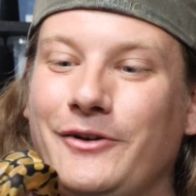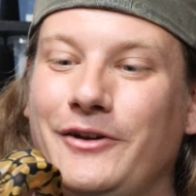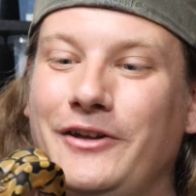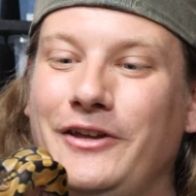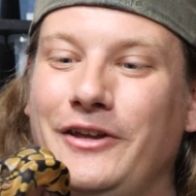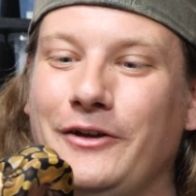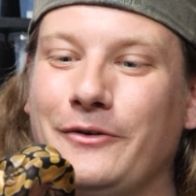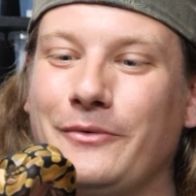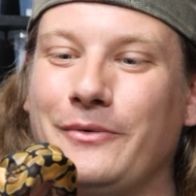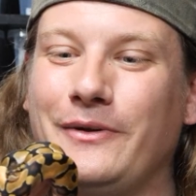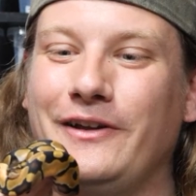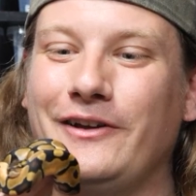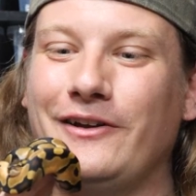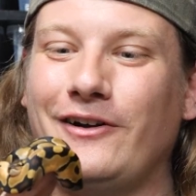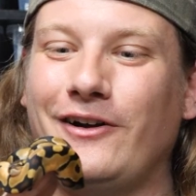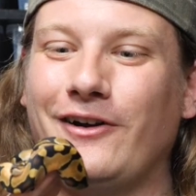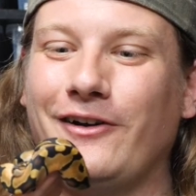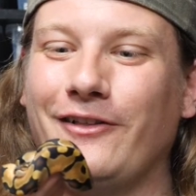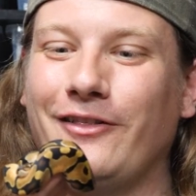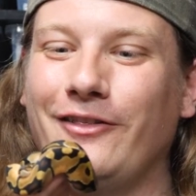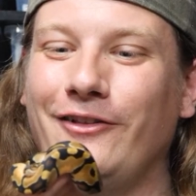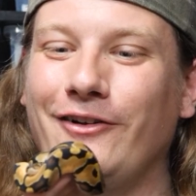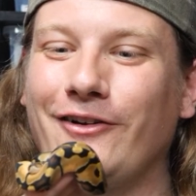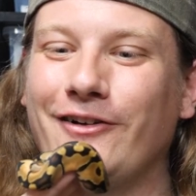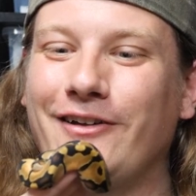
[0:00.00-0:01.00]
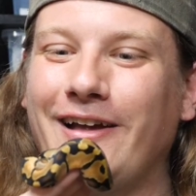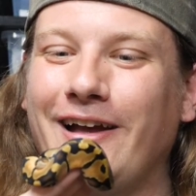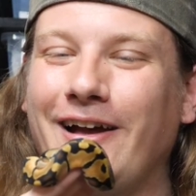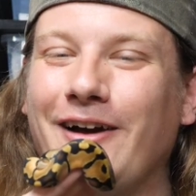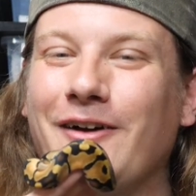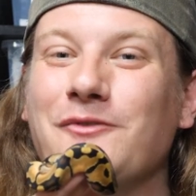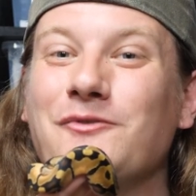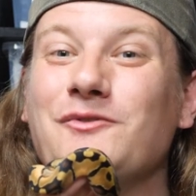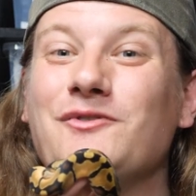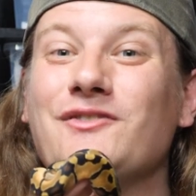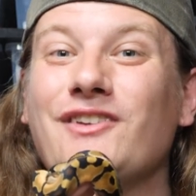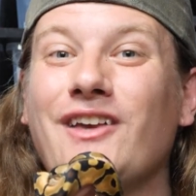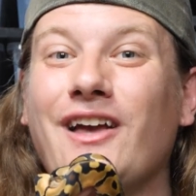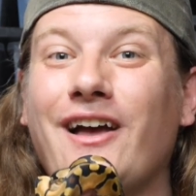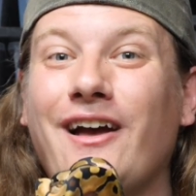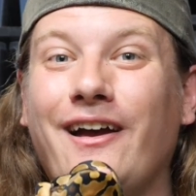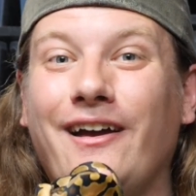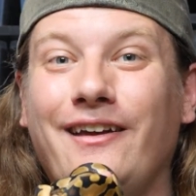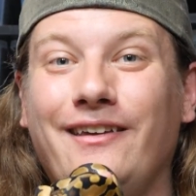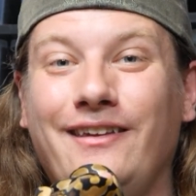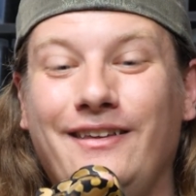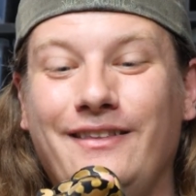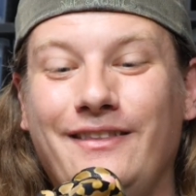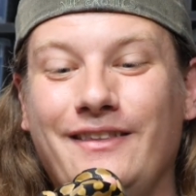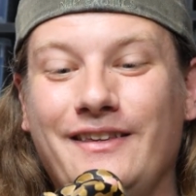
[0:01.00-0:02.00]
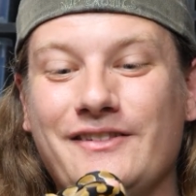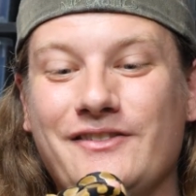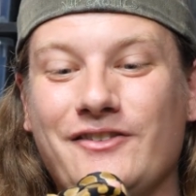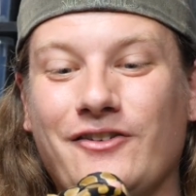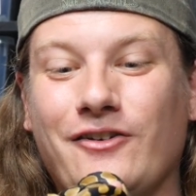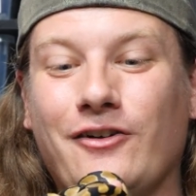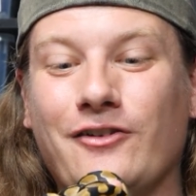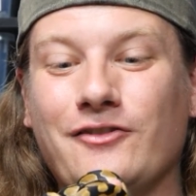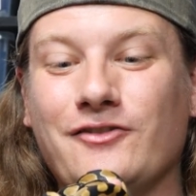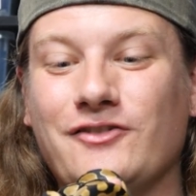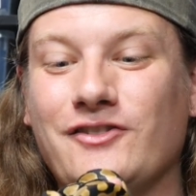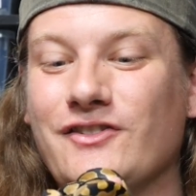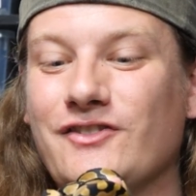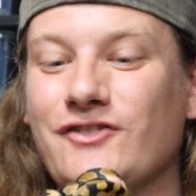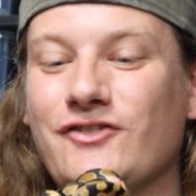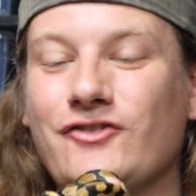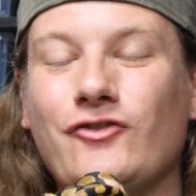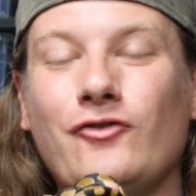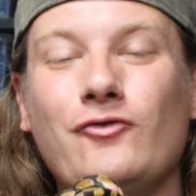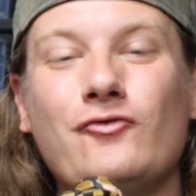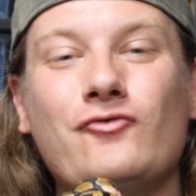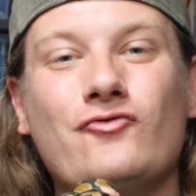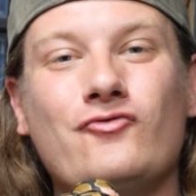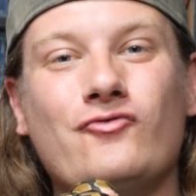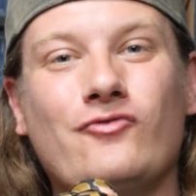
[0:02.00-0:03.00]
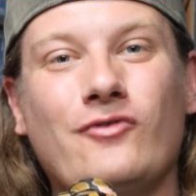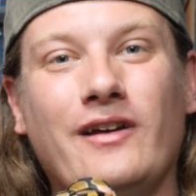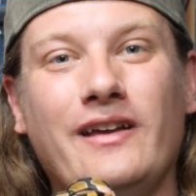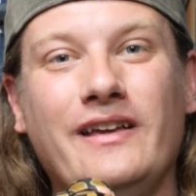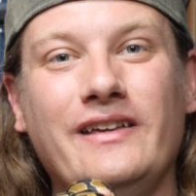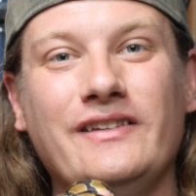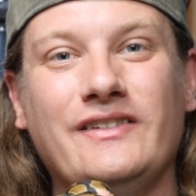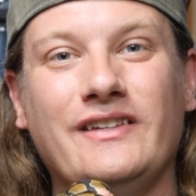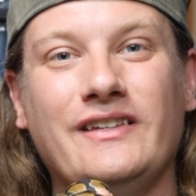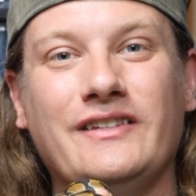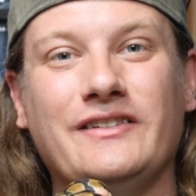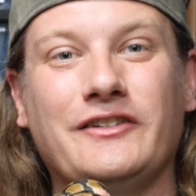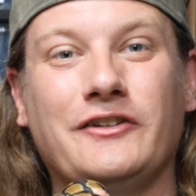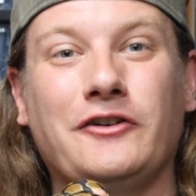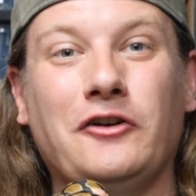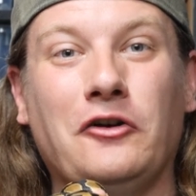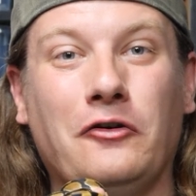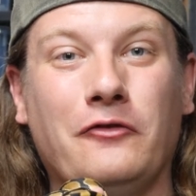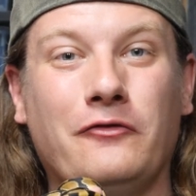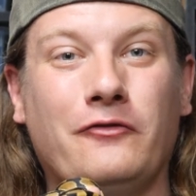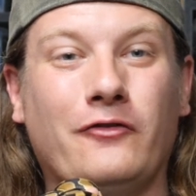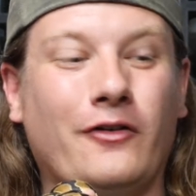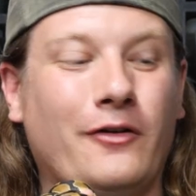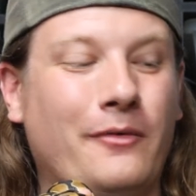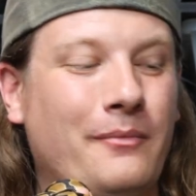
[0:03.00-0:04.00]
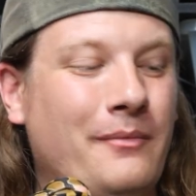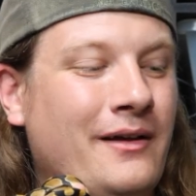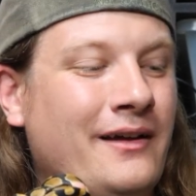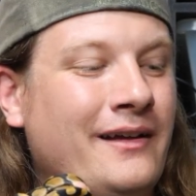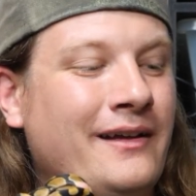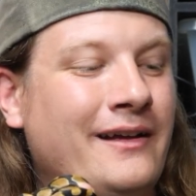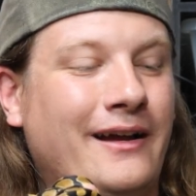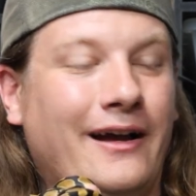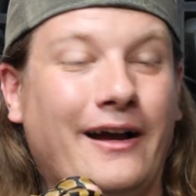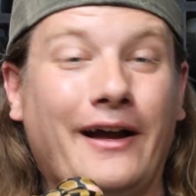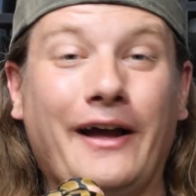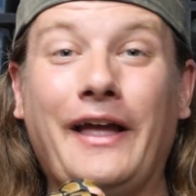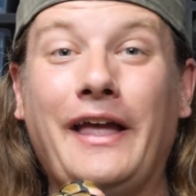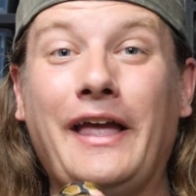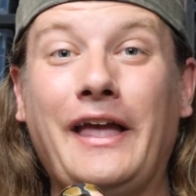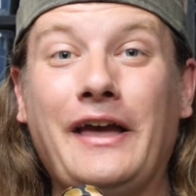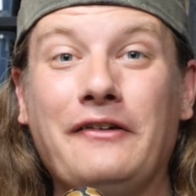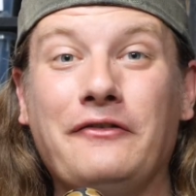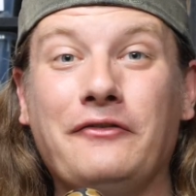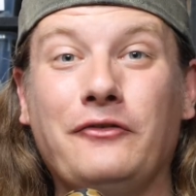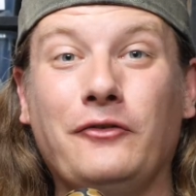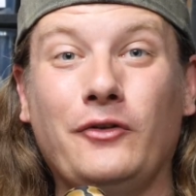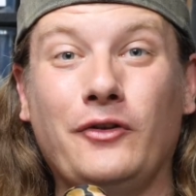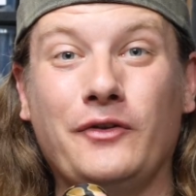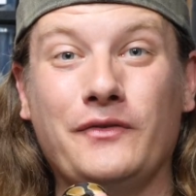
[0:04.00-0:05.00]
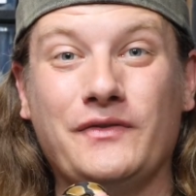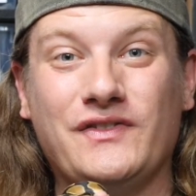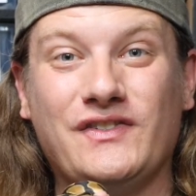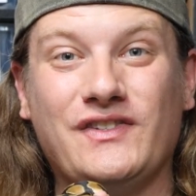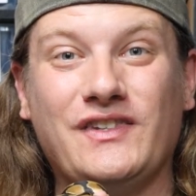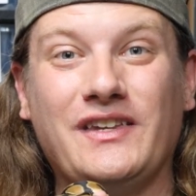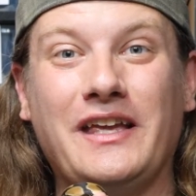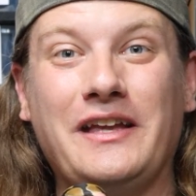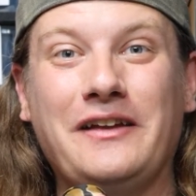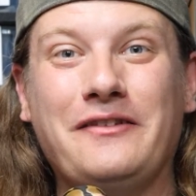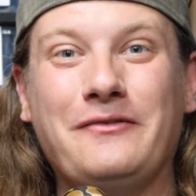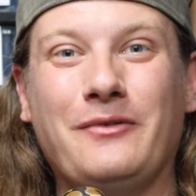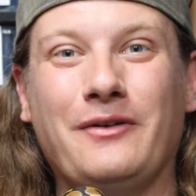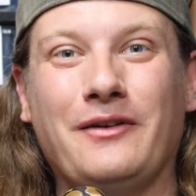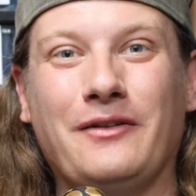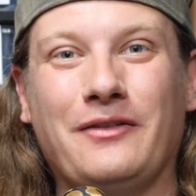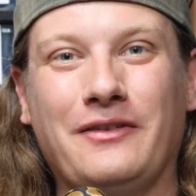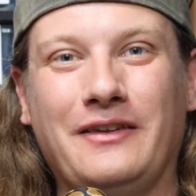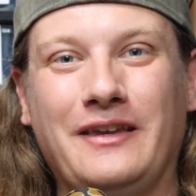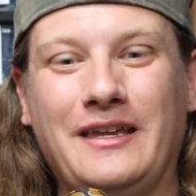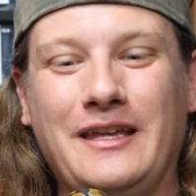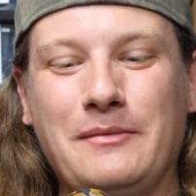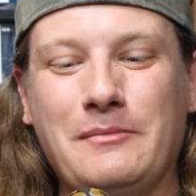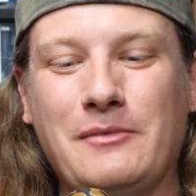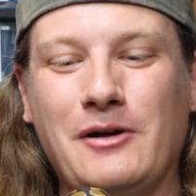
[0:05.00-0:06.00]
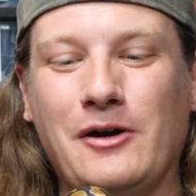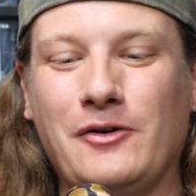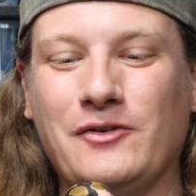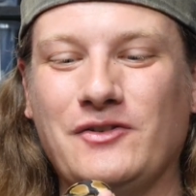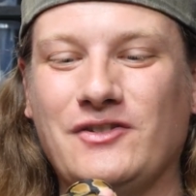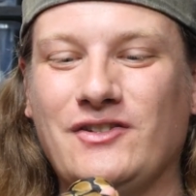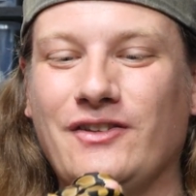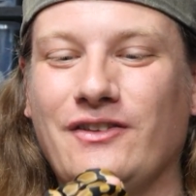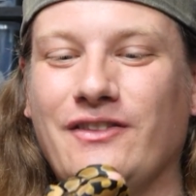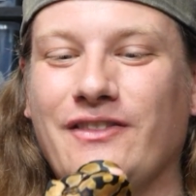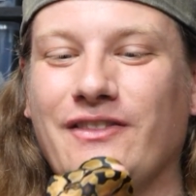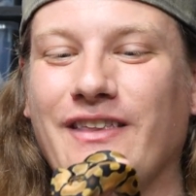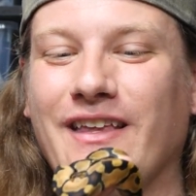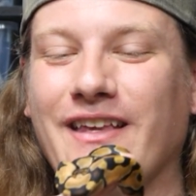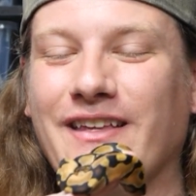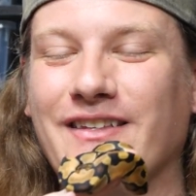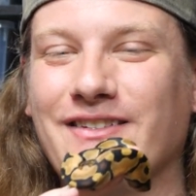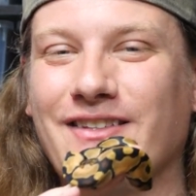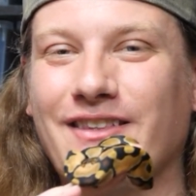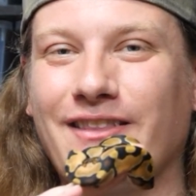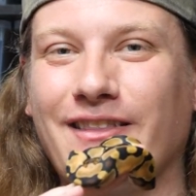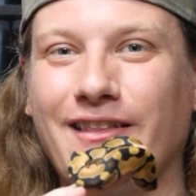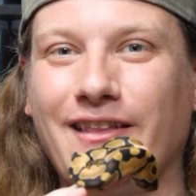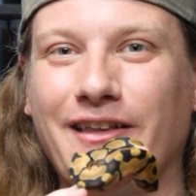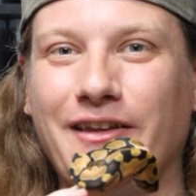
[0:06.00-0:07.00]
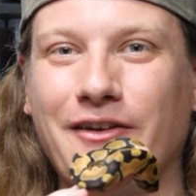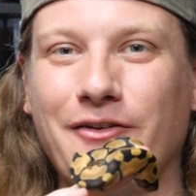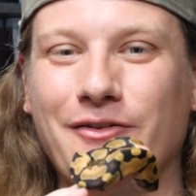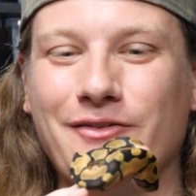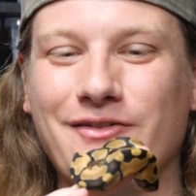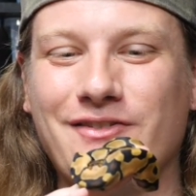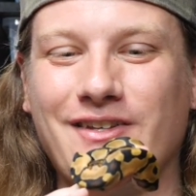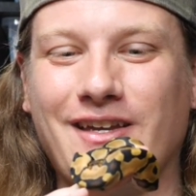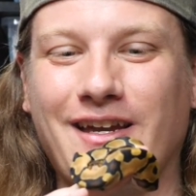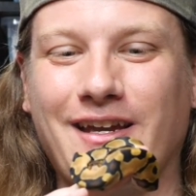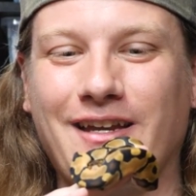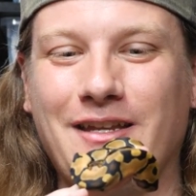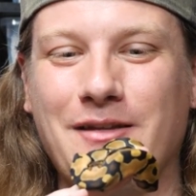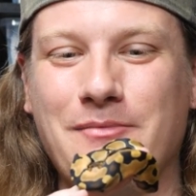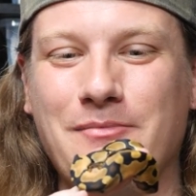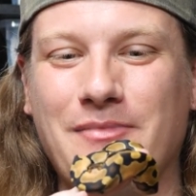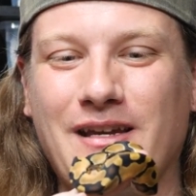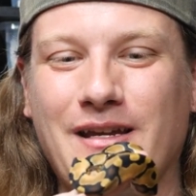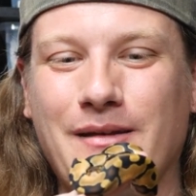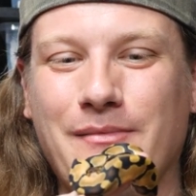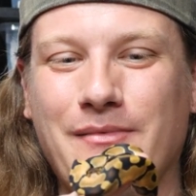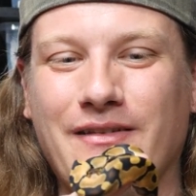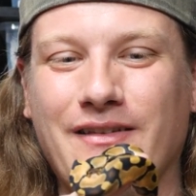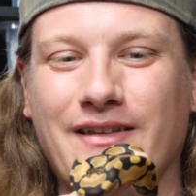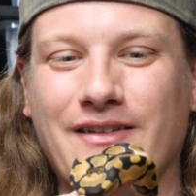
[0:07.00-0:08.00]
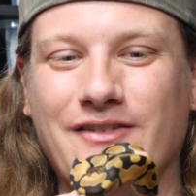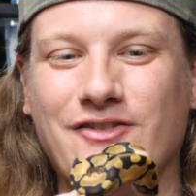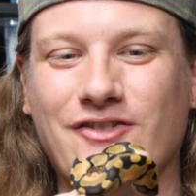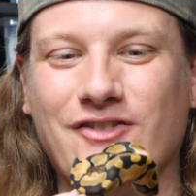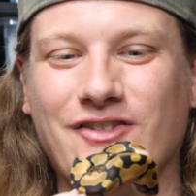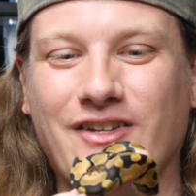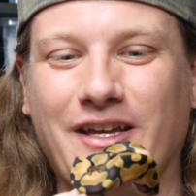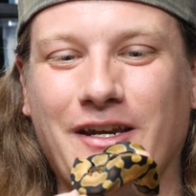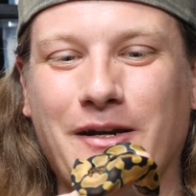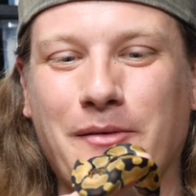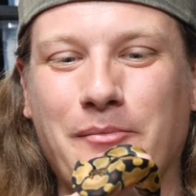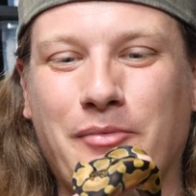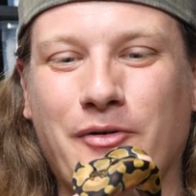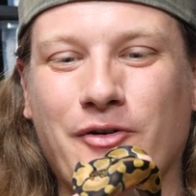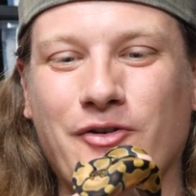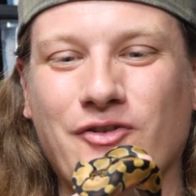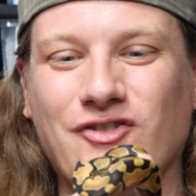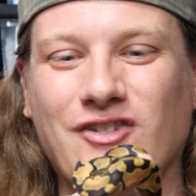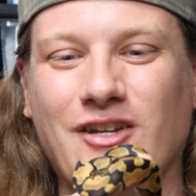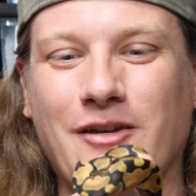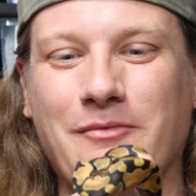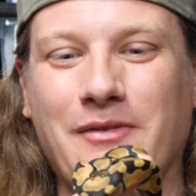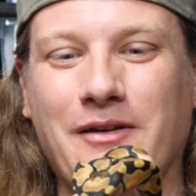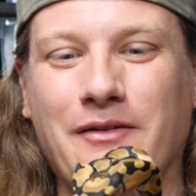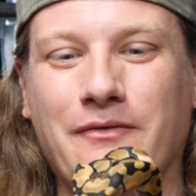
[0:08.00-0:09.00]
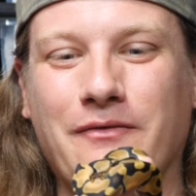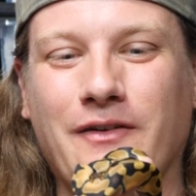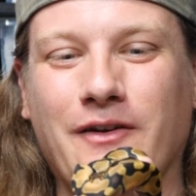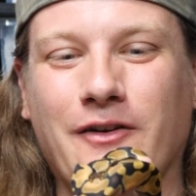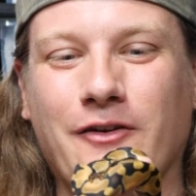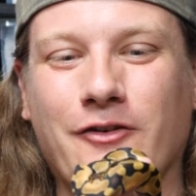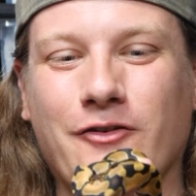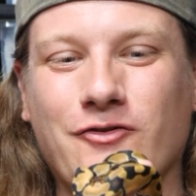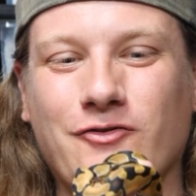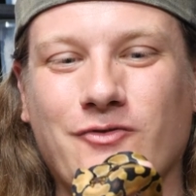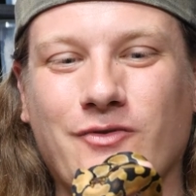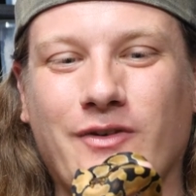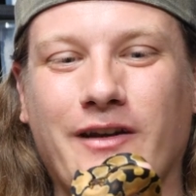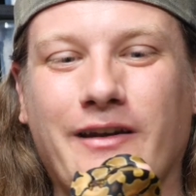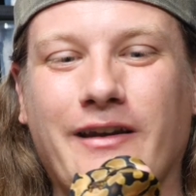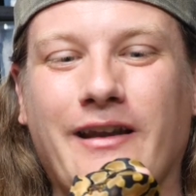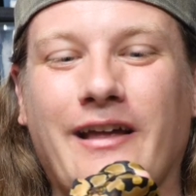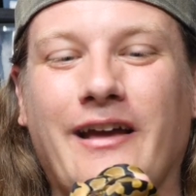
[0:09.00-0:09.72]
here we are. Look how tiny these are. Just so crazy to go from a handful of snake with Nemo to this little tiny baby that's just kind of perched on my fingers right